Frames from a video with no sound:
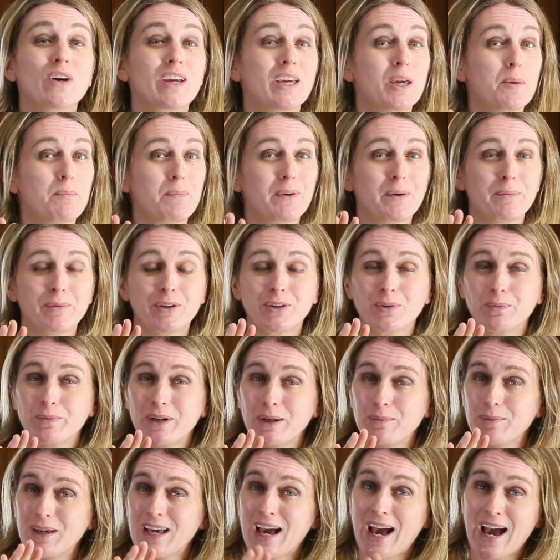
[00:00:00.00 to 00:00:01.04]
keeping your
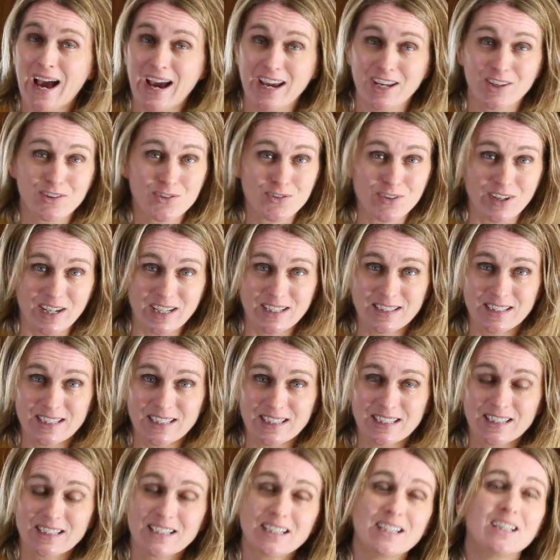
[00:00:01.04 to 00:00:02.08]
baby
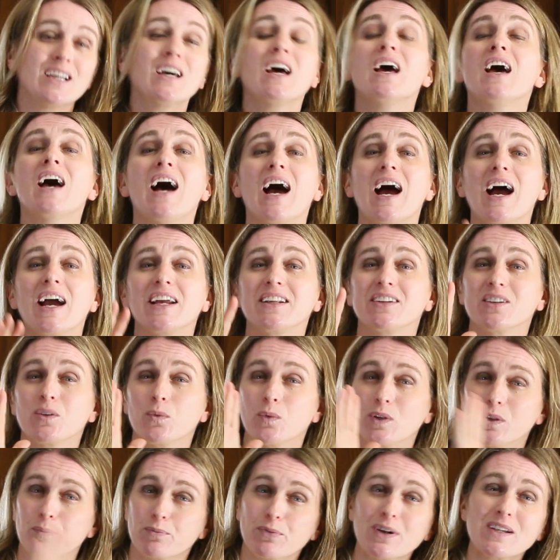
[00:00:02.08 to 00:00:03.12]
hydrated, either
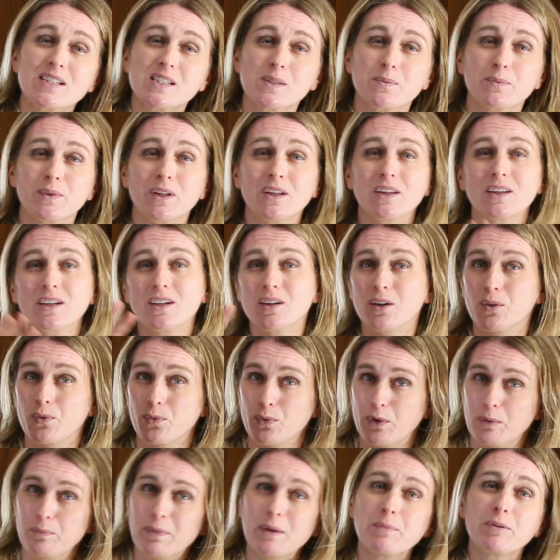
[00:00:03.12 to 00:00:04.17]
with breast milk or
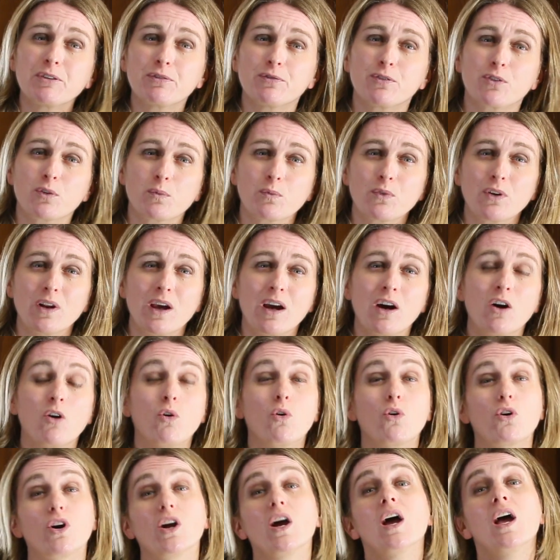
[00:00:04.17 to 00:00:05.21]
with baby formula
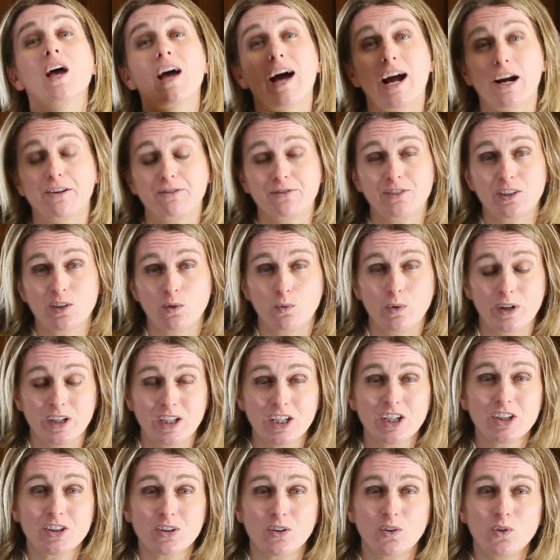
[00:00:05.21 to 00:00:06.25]
or after 1
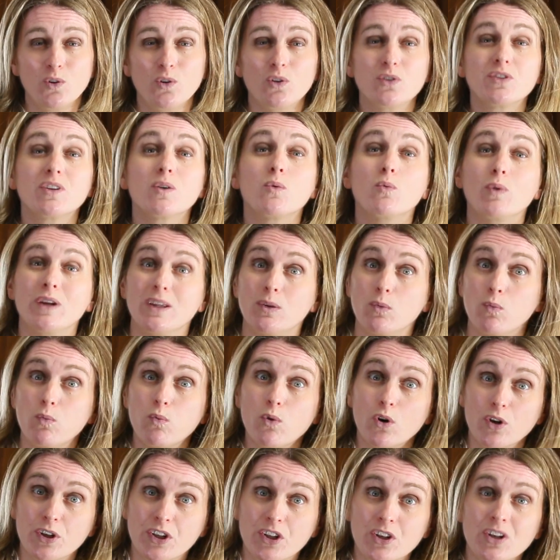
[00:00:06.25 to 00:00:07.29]
year old with
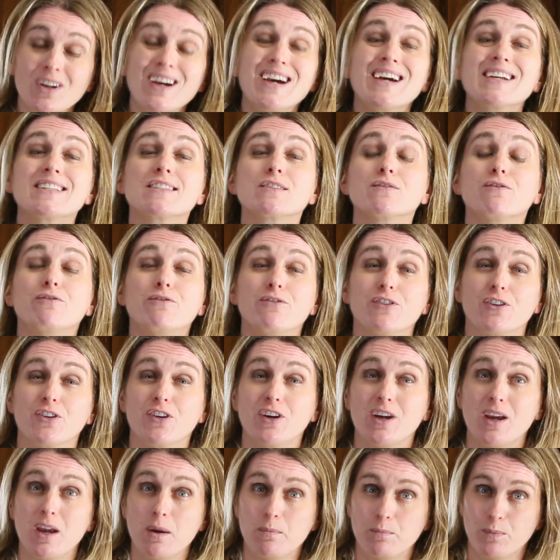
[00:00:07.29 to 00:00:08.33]
water, it's
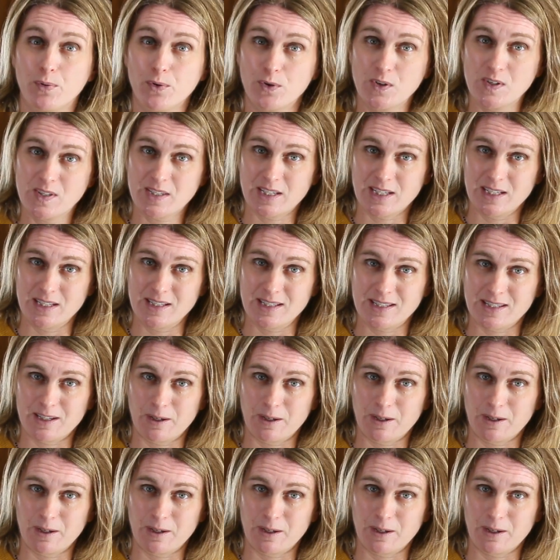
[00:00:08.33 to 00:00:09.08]
very important.